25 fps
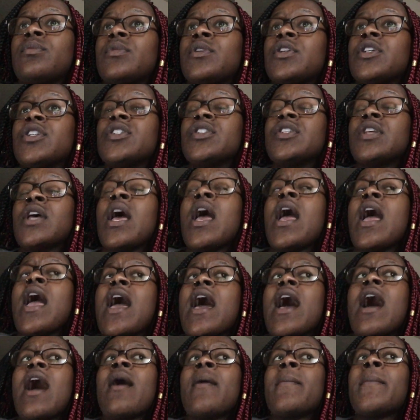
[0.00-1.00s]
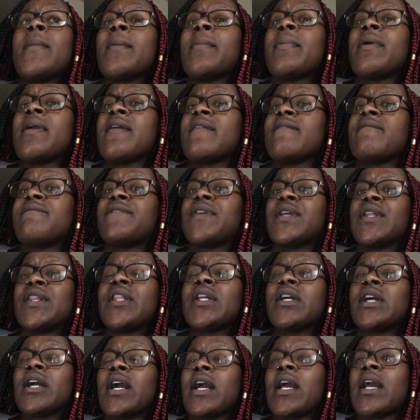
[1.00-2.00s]
It's, I remember in
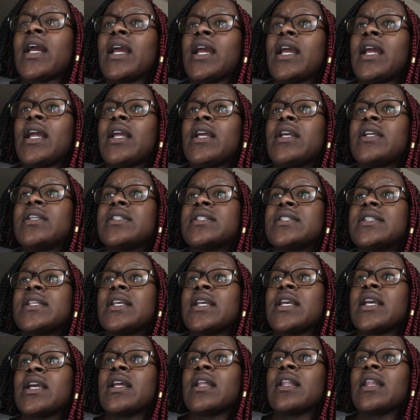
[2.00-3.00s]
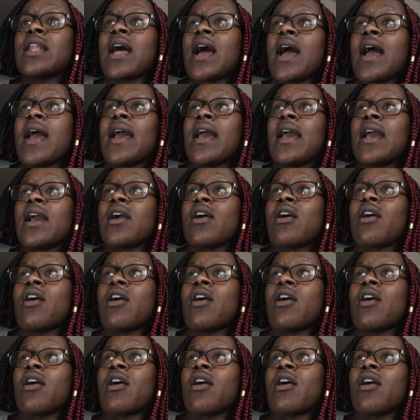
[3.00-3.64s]
fifth grade singing like